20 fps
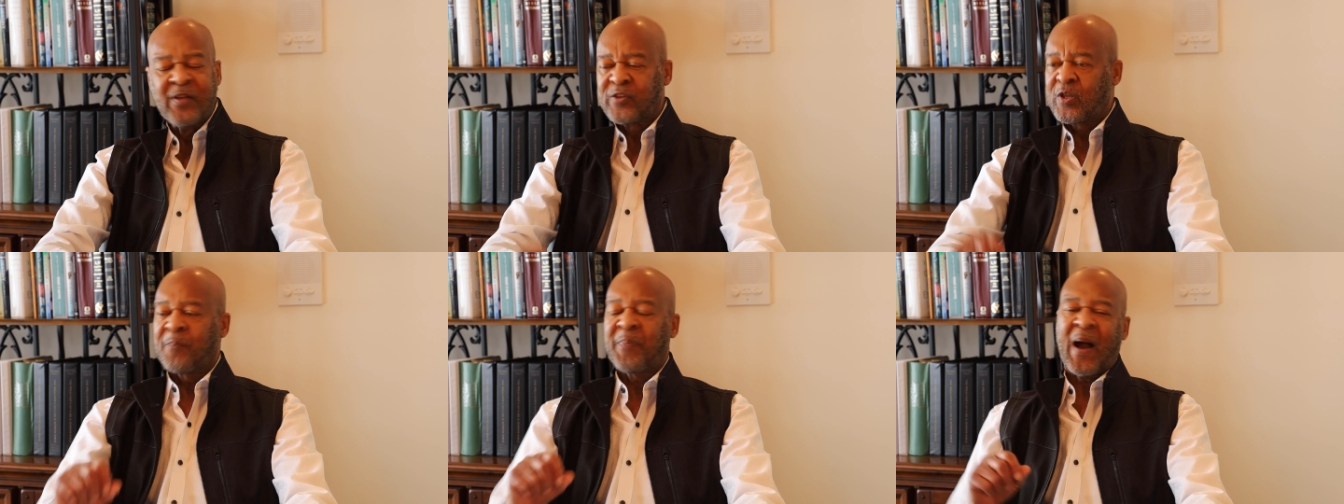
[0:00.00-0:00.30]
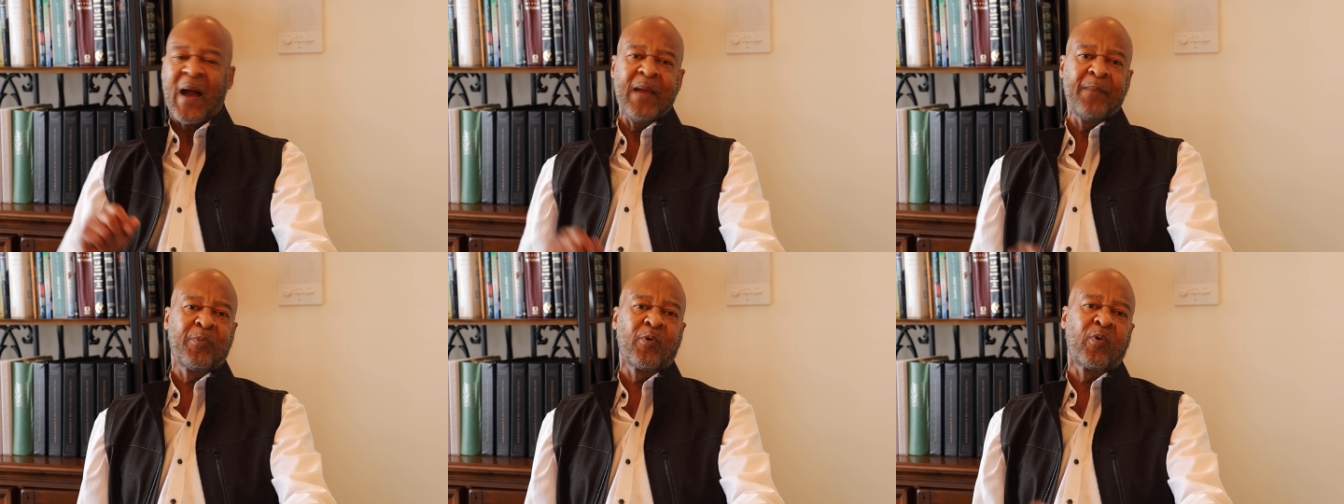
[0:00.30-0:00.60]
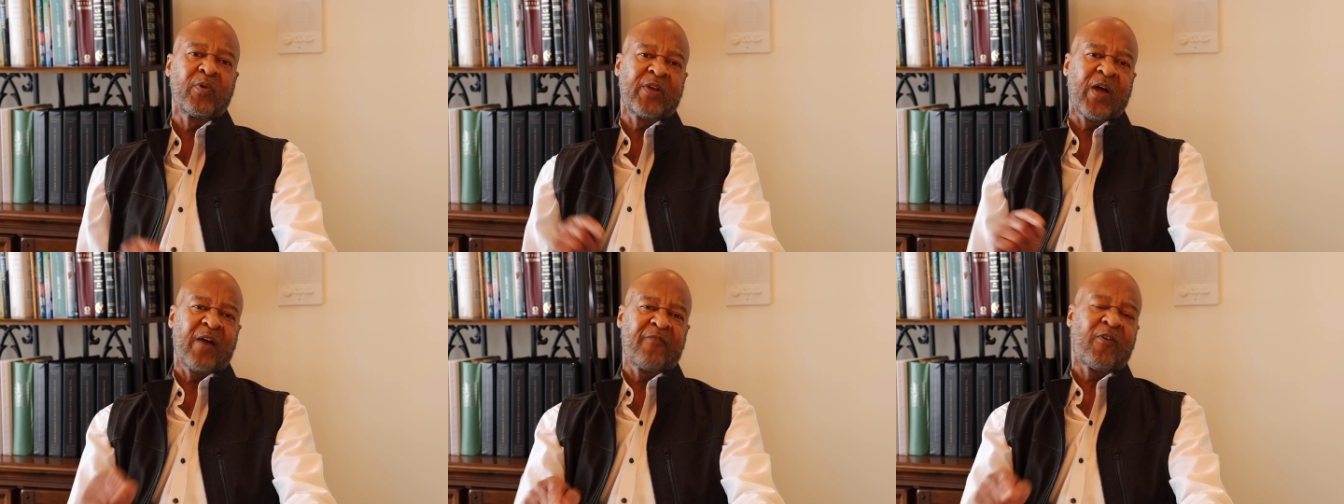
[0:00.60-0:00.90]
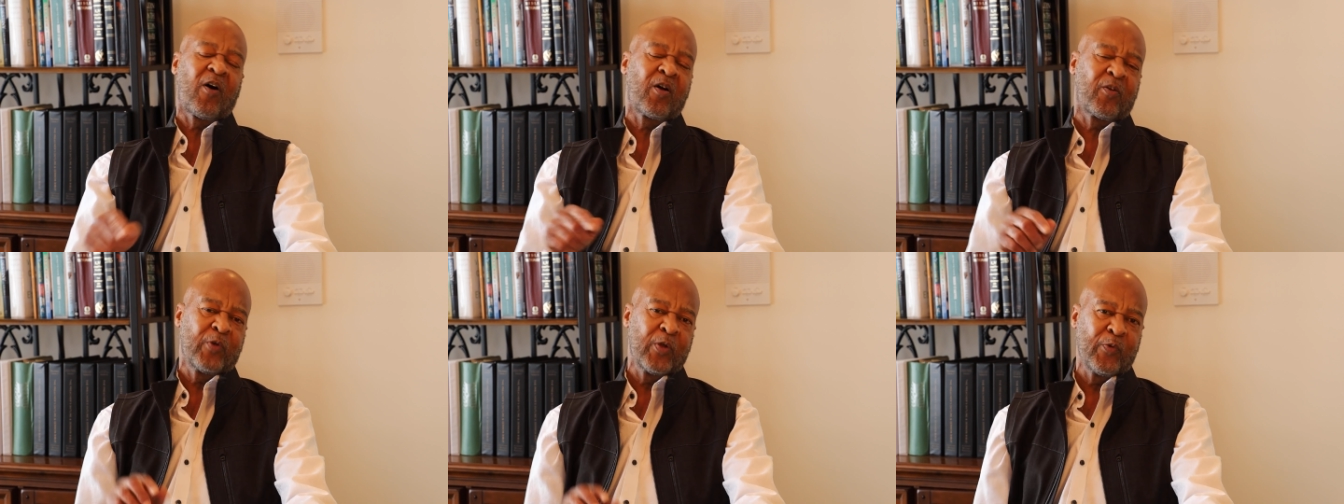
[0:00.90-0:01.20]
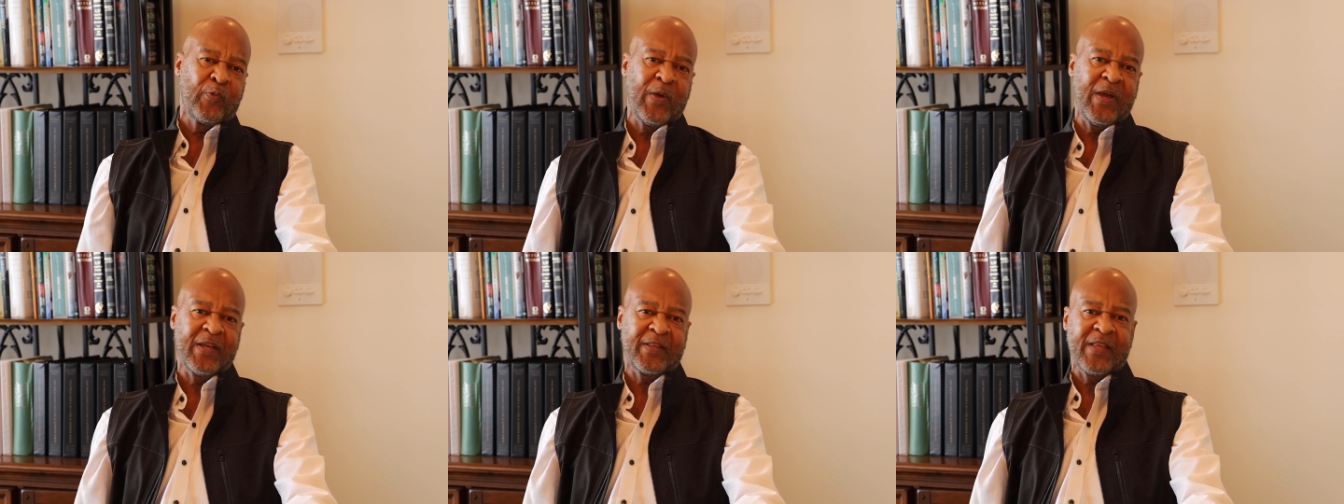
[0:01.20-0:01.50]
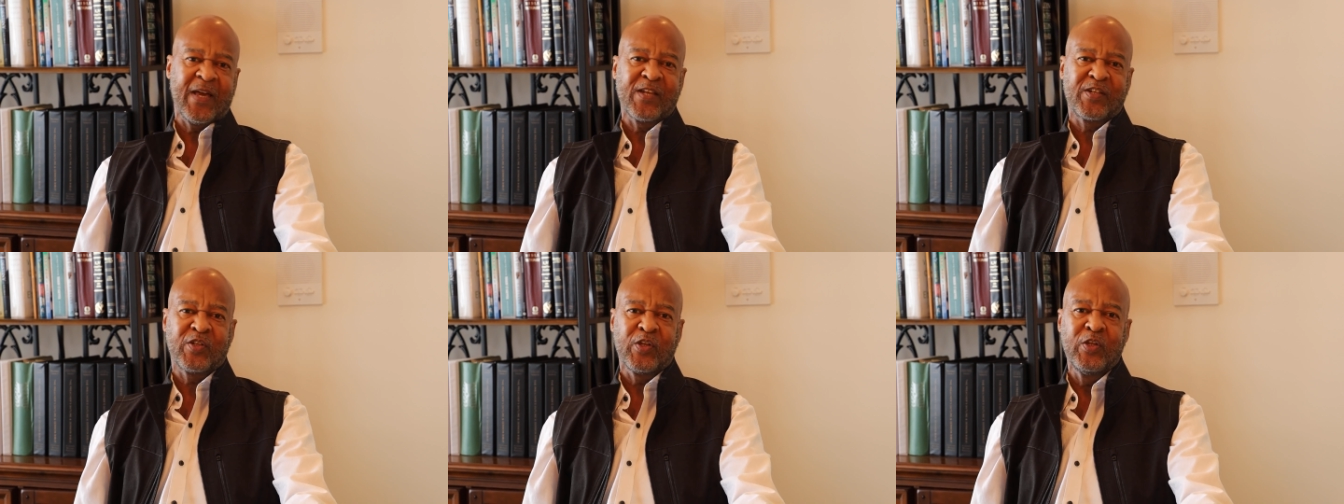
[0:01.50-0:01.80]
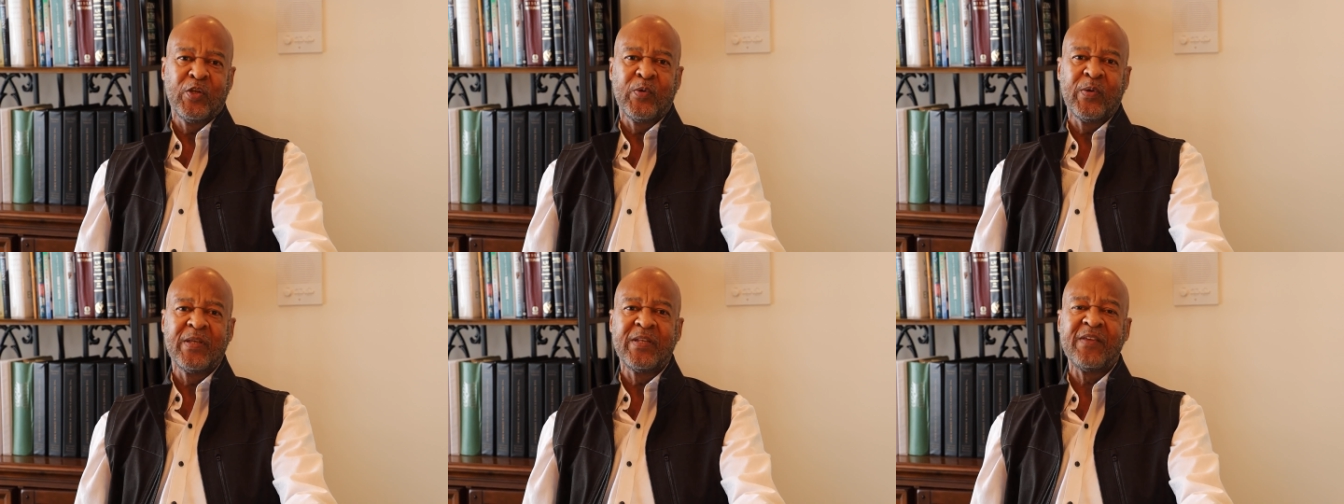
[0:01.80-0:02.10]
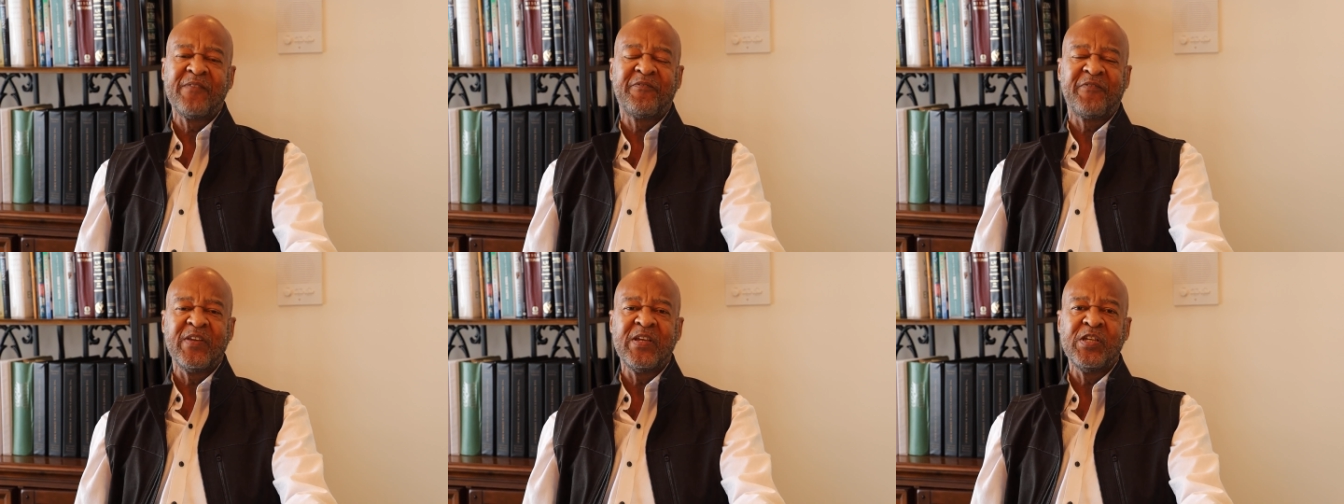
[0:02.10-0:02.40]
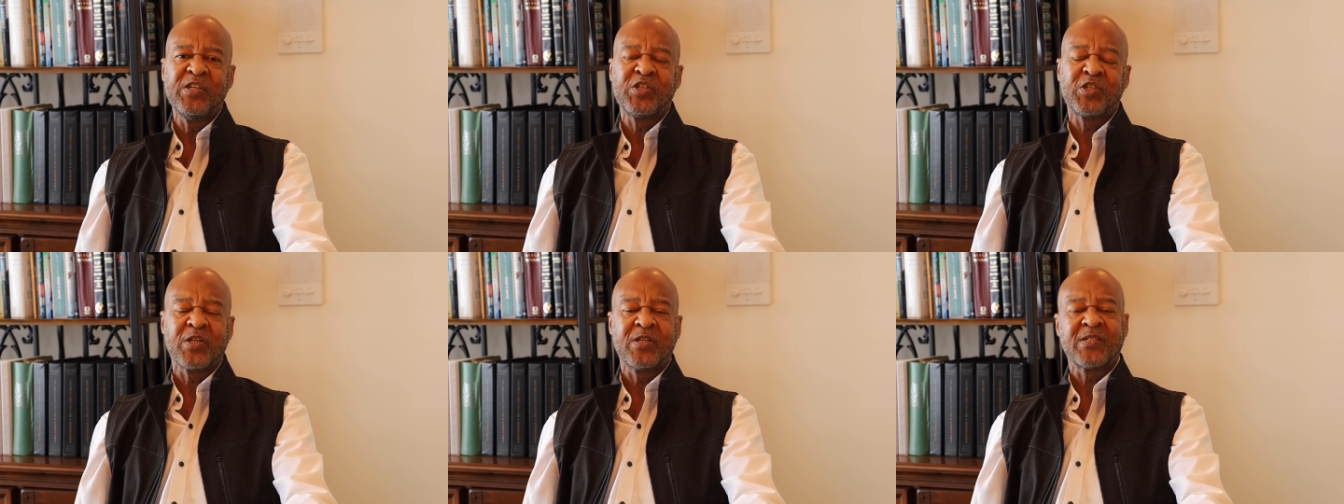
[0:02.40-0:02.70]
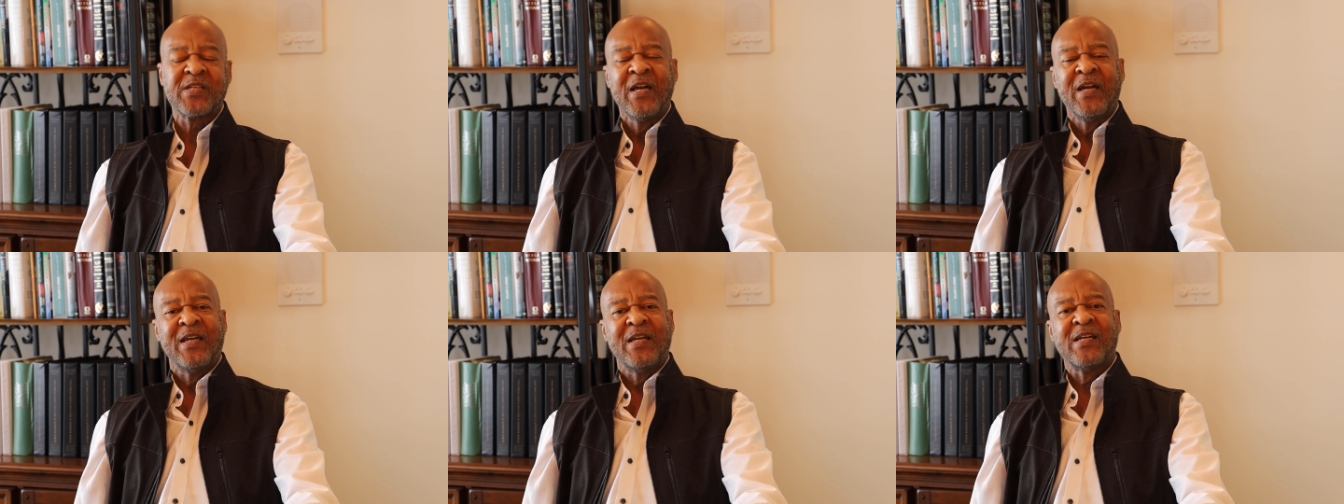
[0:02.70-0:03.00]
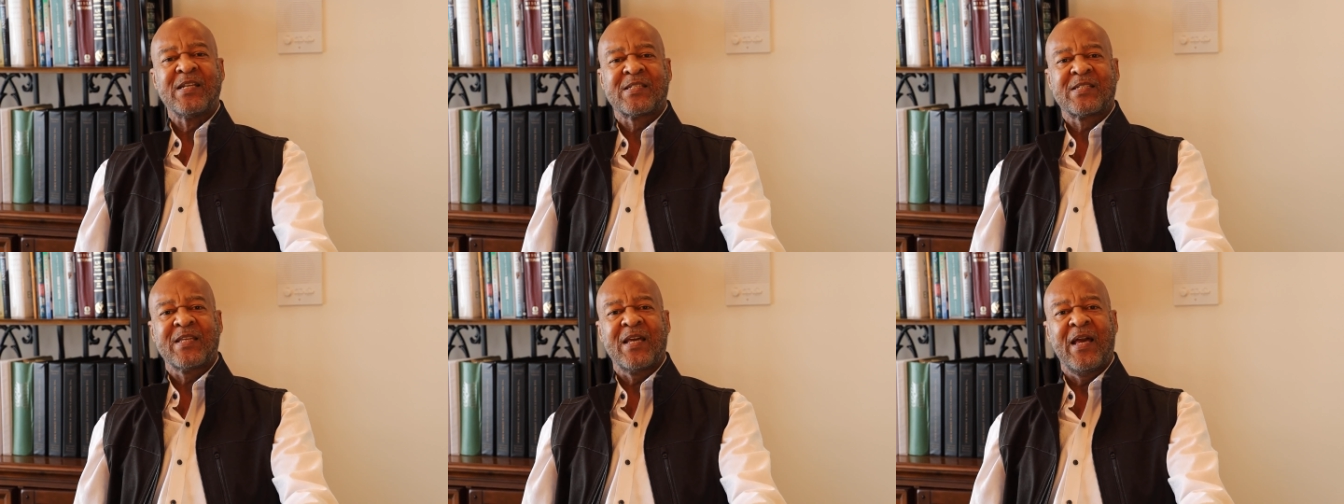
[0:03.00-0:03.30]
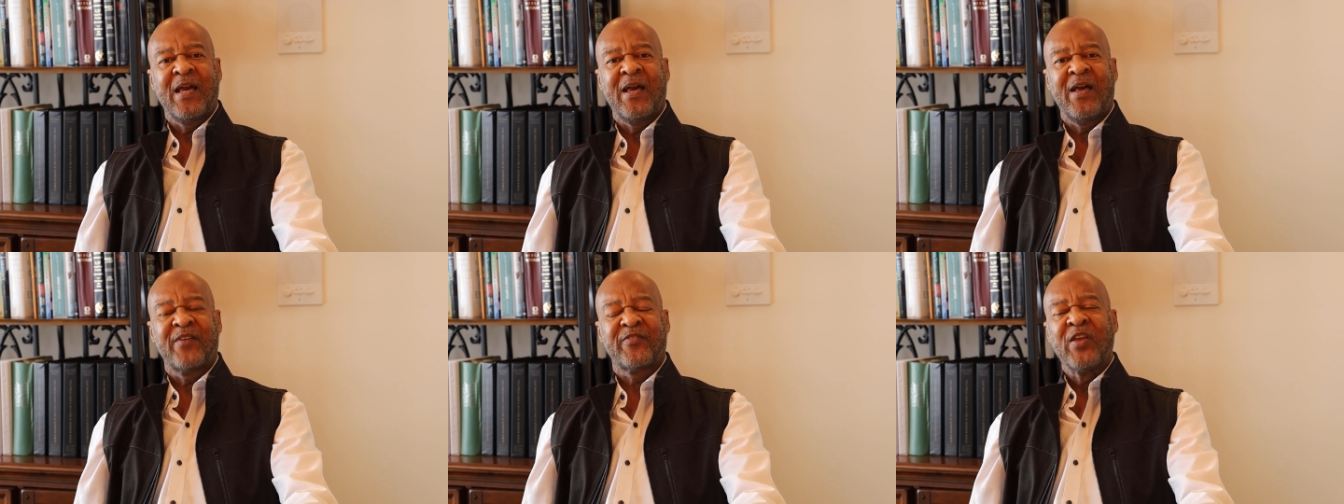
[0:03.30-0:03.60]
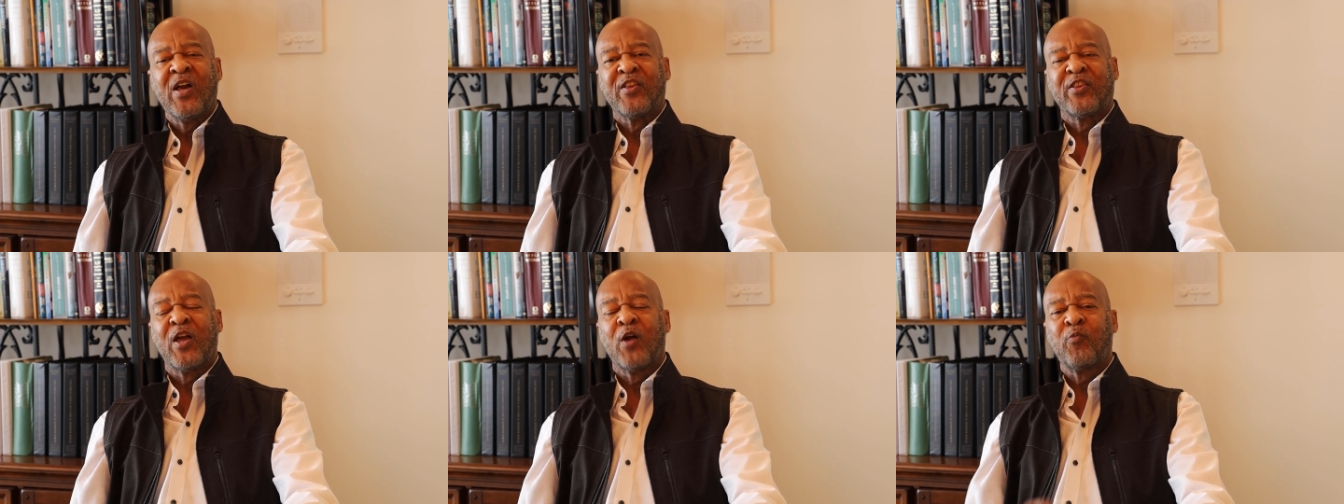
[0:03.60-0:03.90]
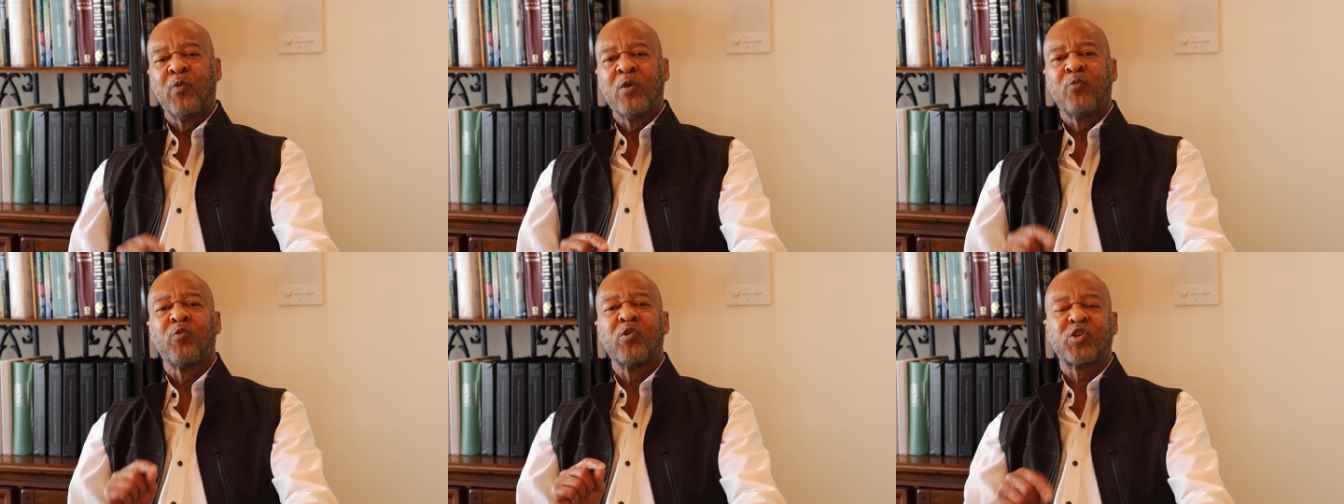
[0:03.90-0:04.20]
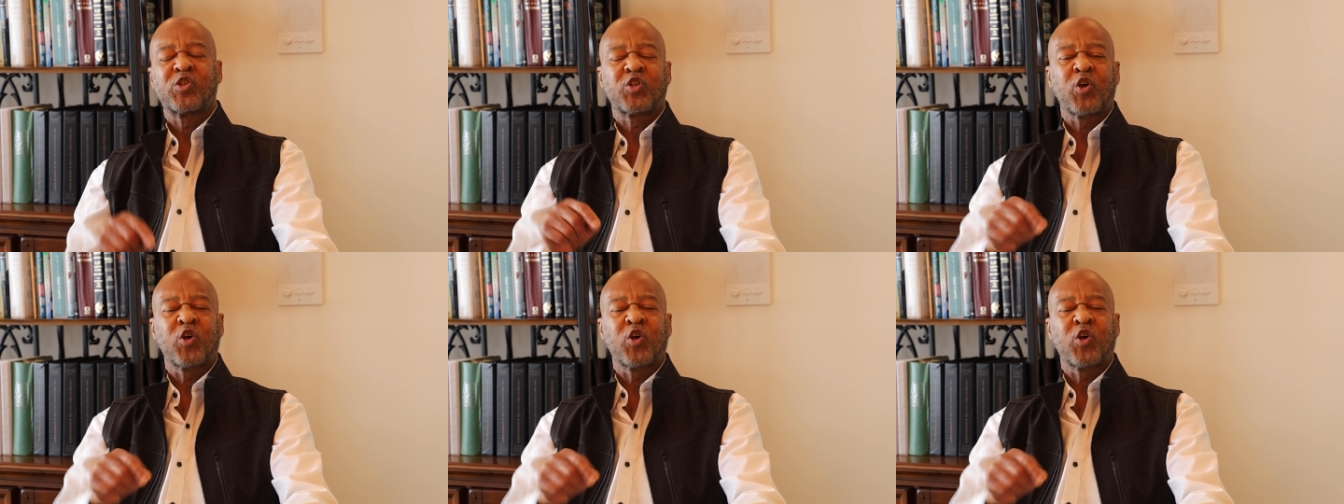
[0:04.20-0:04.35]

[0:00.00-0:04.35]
The Bible, and I've already read that to you in Ephesians, it says that we were